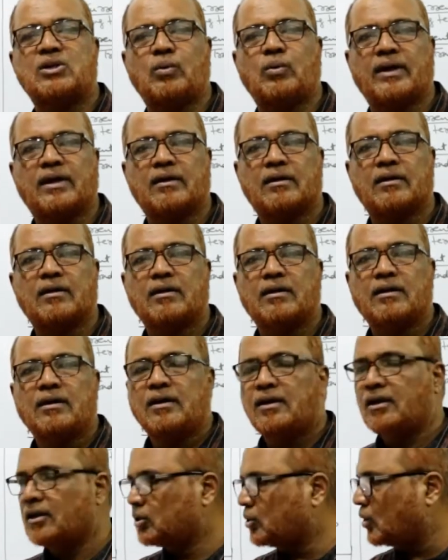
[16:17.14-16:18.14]
QA
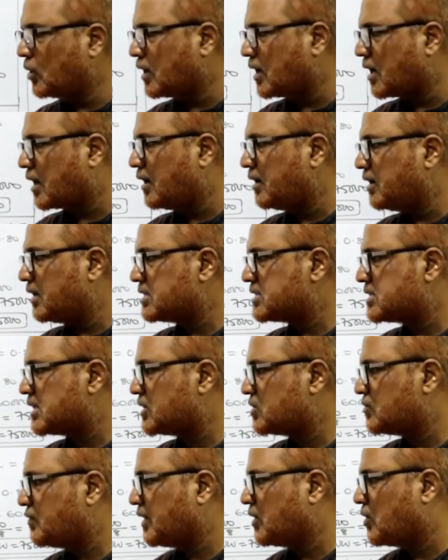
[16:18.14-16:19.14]
so current
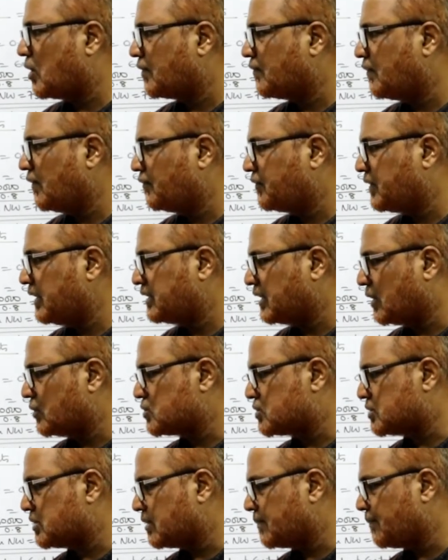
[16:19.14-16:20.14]
asset we got
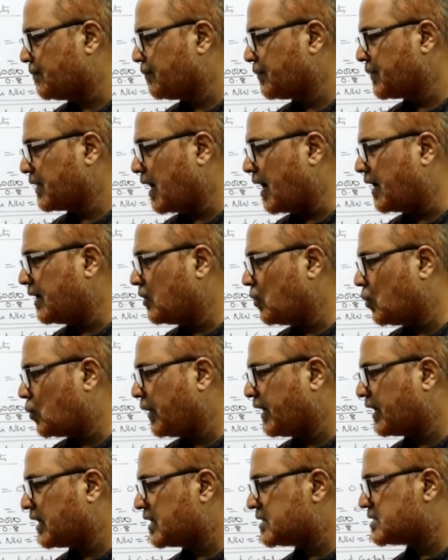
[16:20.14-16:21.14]
50,000 and
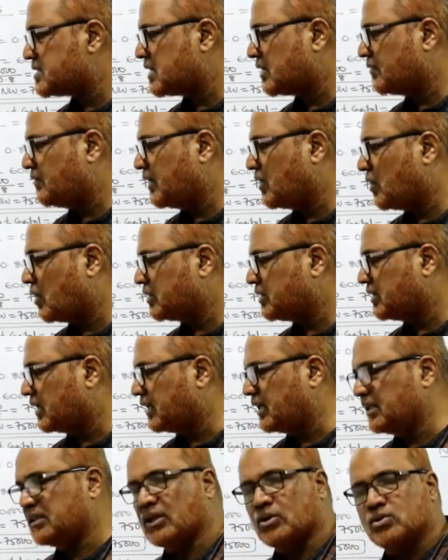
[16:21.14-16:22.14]
quick asset we got
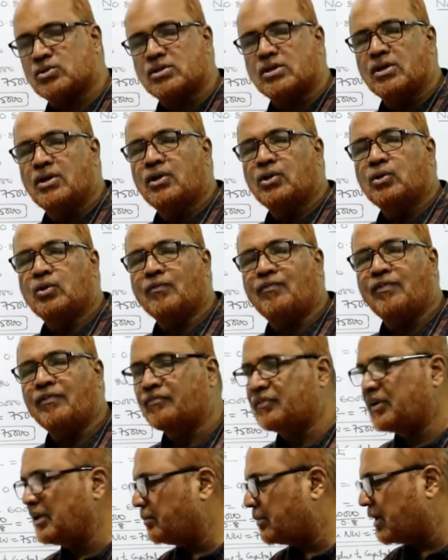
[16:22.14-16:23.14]
30,000 so
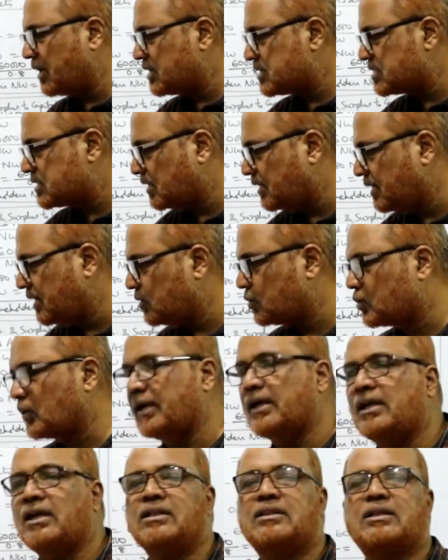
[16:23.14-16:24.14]
50 minus 30
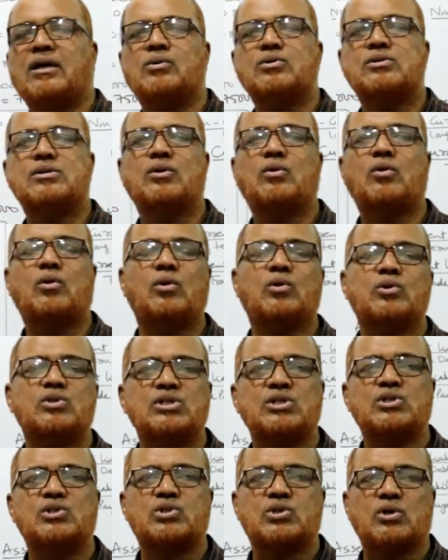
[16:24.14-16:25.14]
20,000
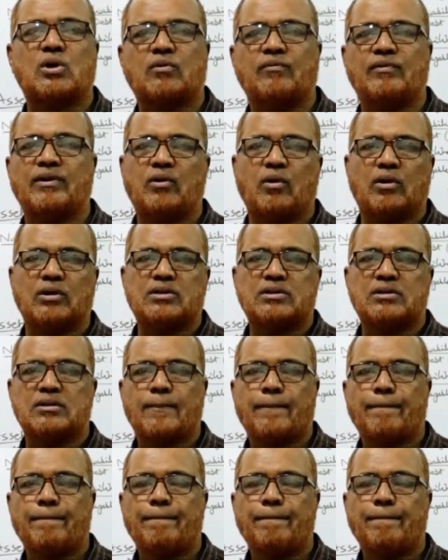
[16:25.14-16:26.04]
closing stock we got